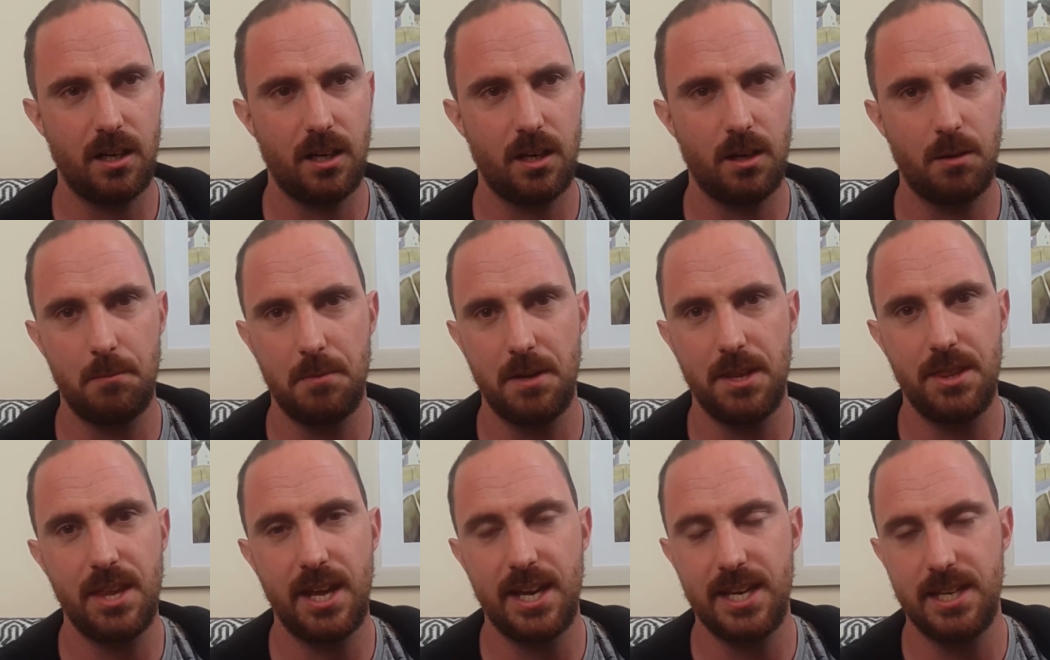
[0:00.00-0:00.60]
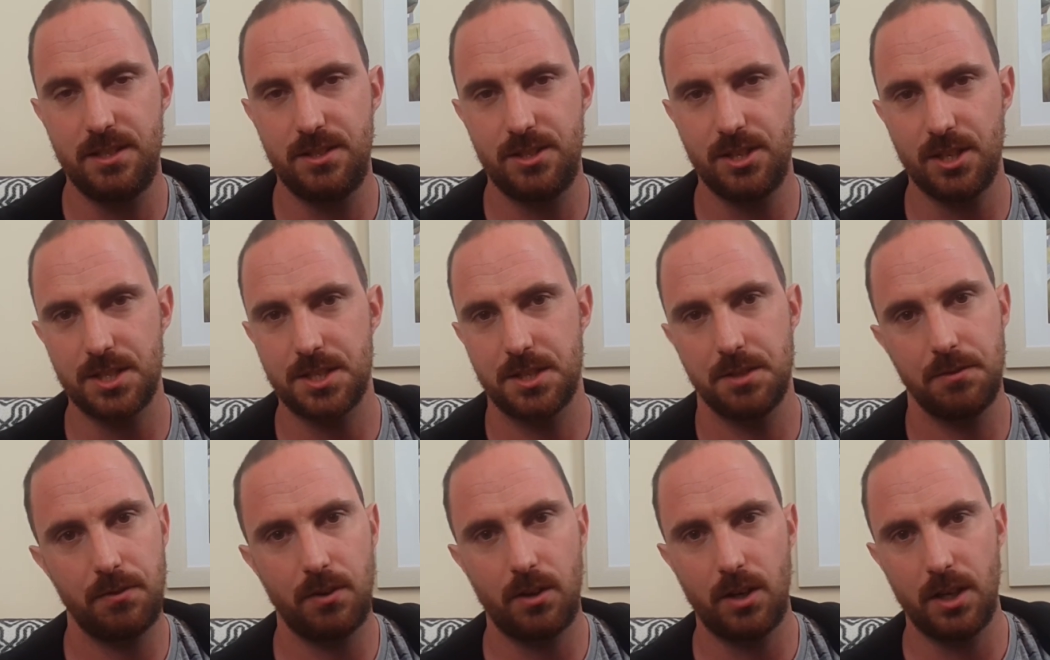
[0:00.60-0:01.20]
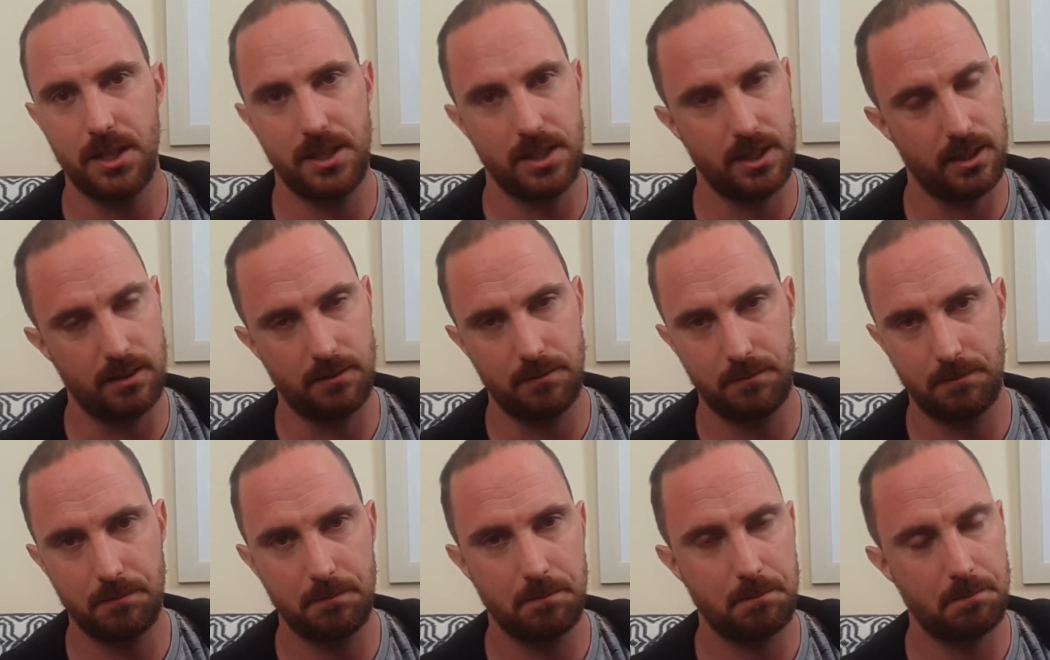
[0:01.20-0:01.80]
and they
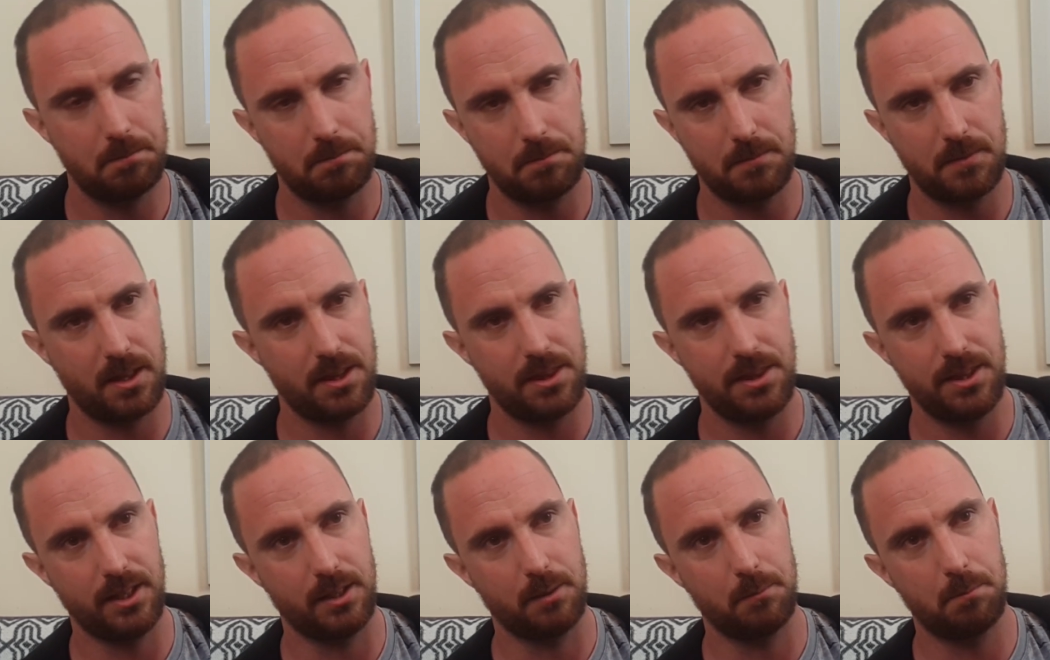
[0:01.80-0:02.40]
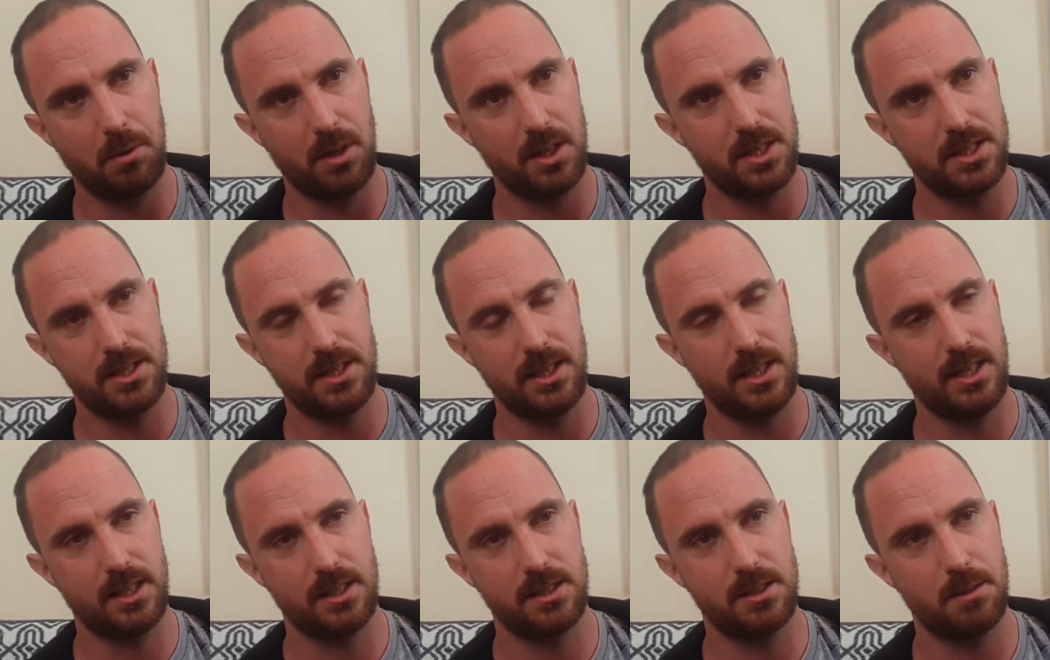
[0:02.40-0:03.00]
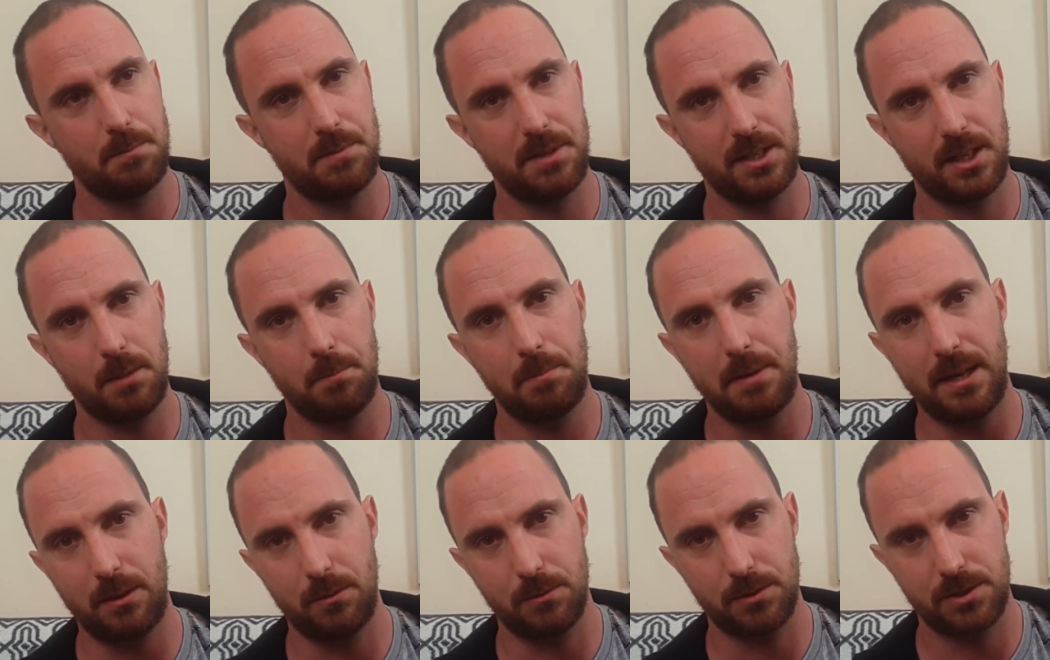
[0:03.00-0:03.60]
justified it, I think, by saying
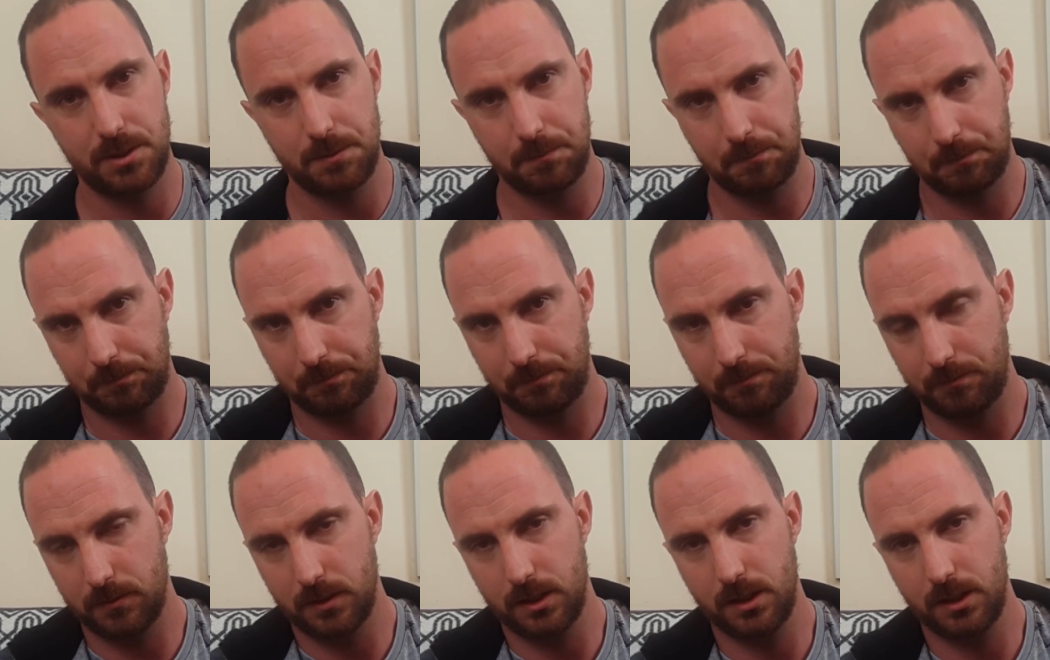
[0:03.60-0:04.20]
something about